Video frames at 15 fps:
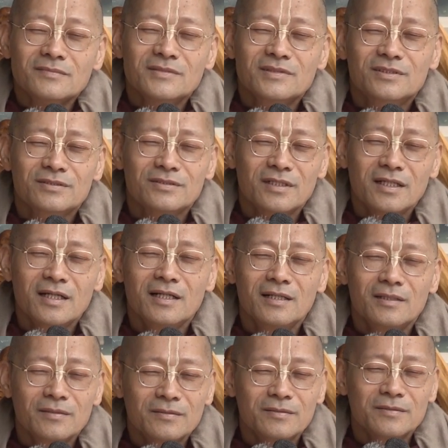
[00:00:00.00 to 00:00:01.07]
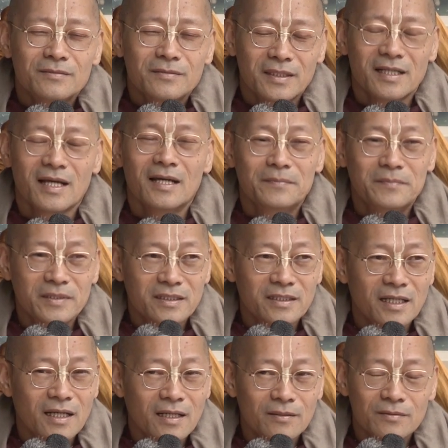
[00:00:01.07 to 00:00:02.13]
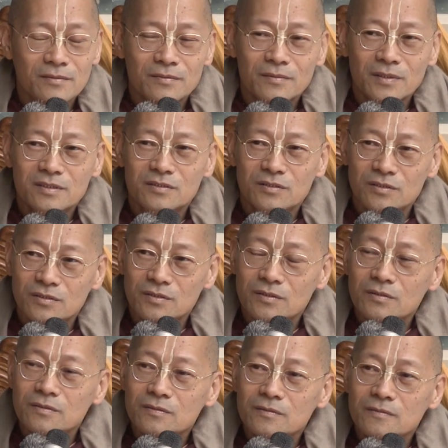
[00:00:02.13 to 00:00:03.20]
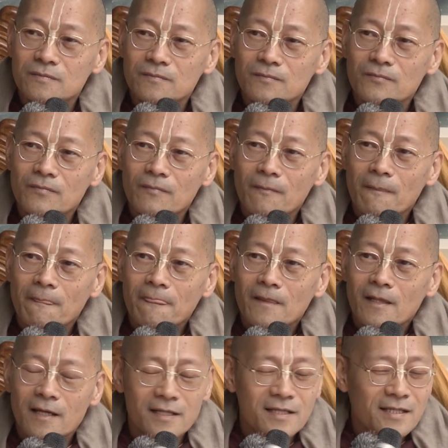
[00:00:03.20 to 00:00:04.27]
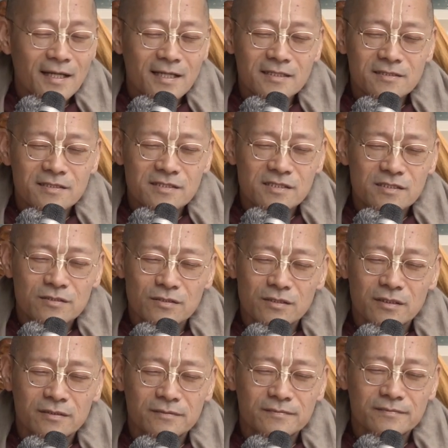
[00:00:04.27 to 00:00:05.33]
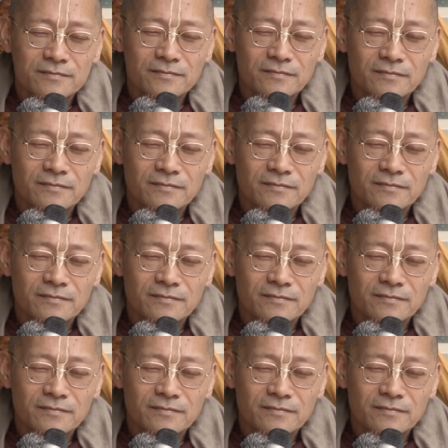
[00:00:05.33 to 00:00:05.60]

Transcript: So now, what happened now? What to do? And he understood.